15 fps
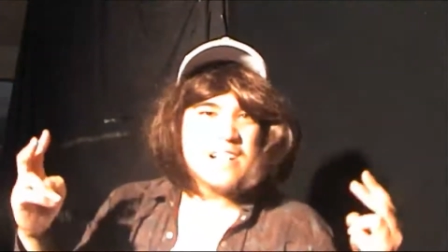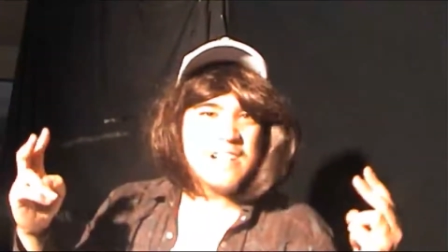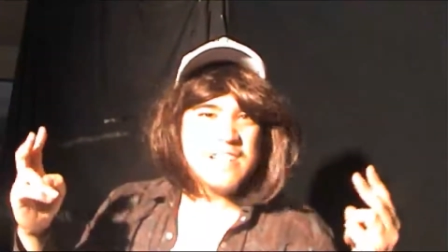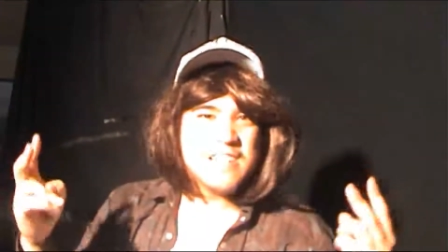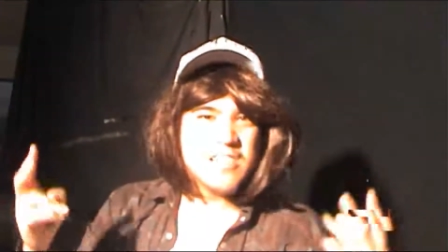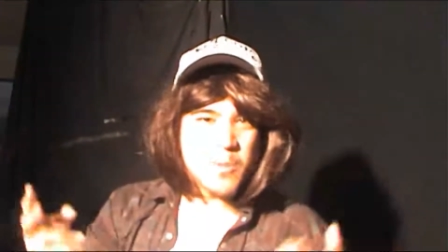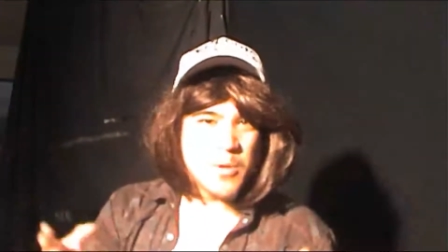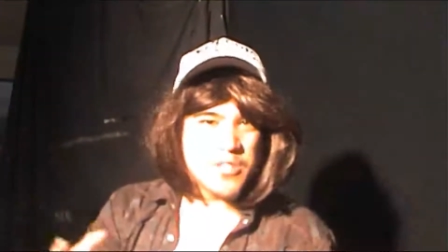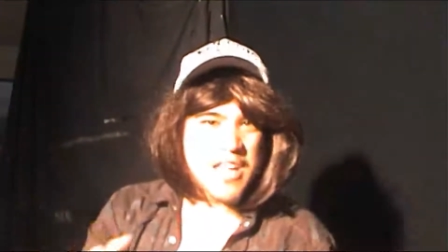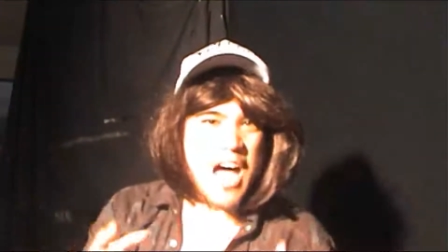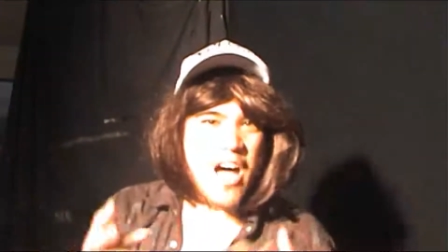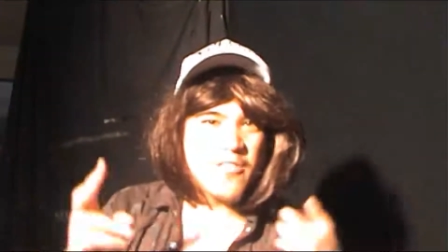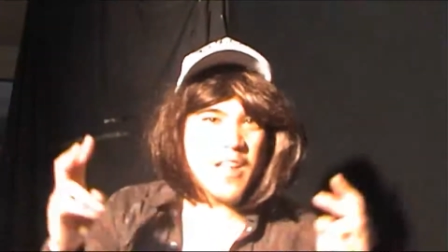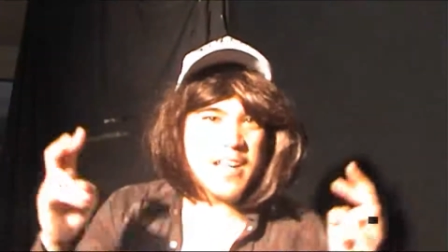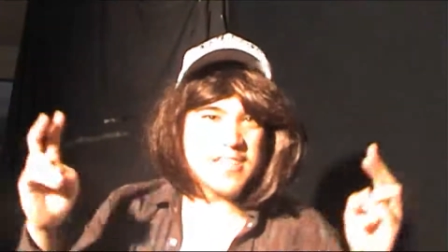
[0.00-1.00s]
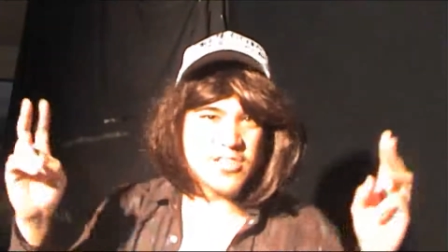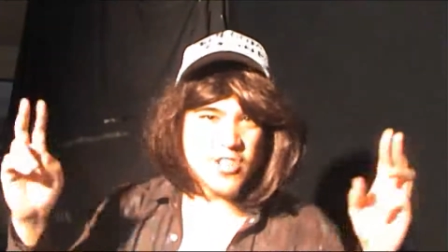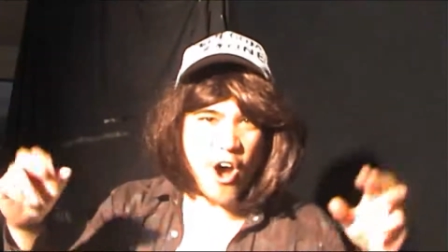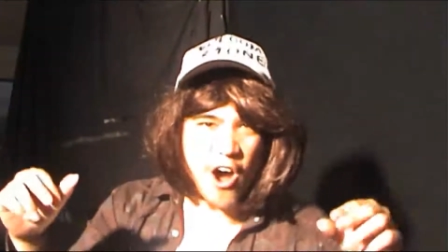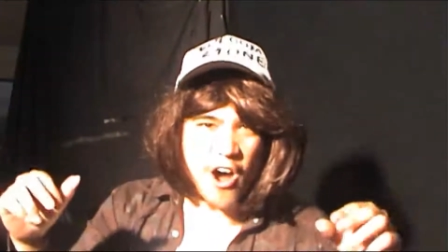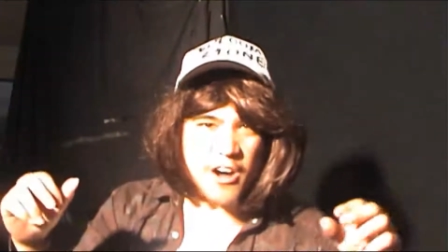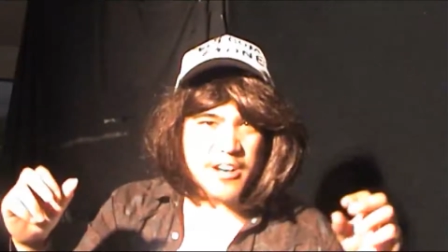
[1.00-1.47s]
supposed to have like
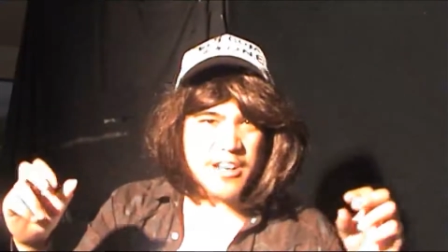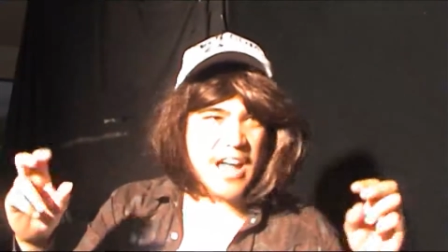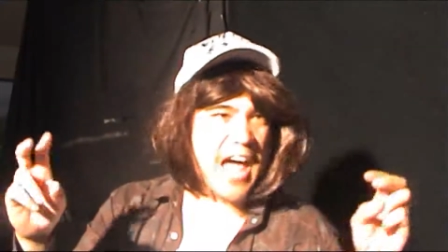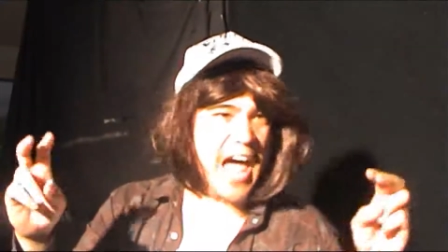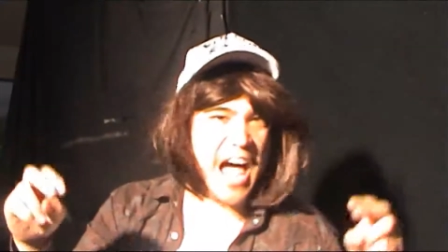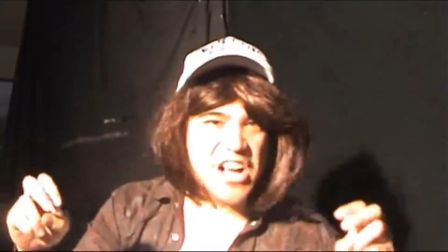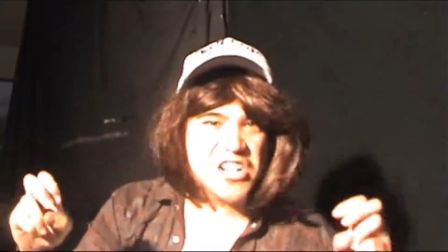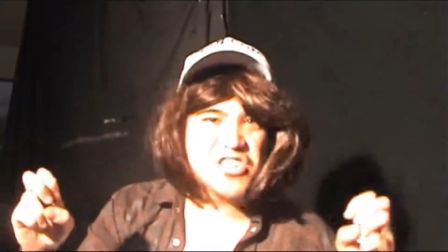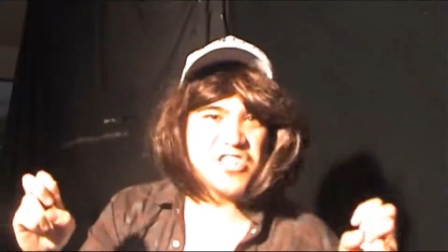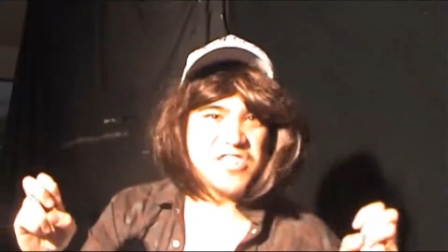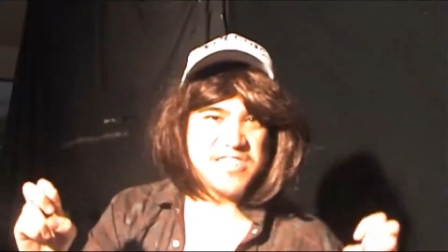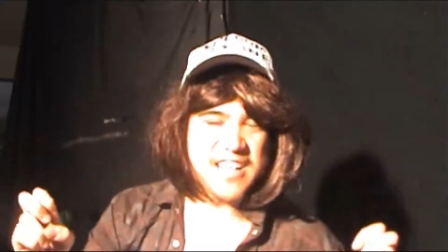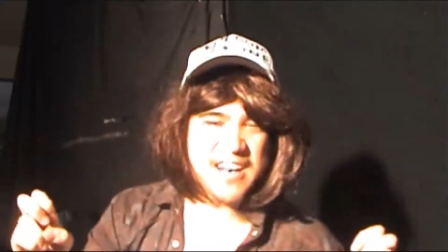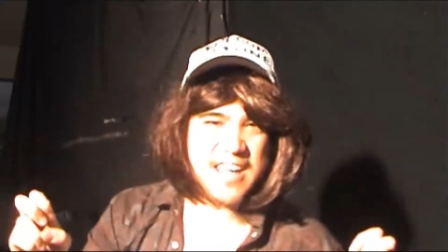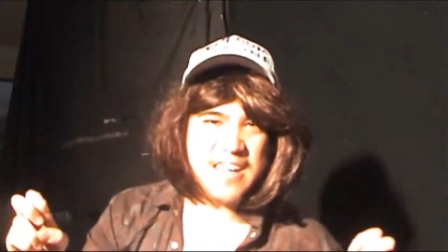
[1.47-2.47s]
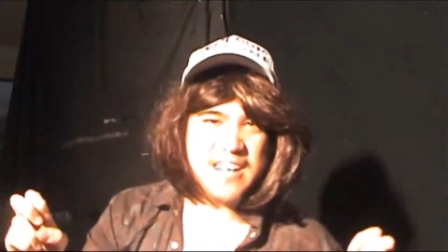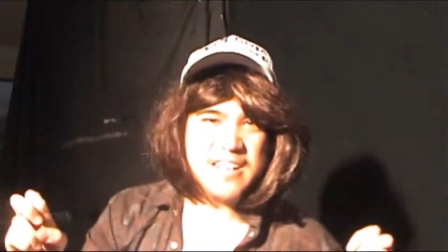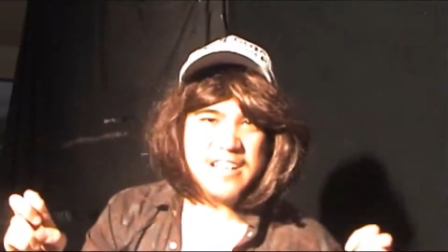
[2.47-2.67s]
dog ashes in it.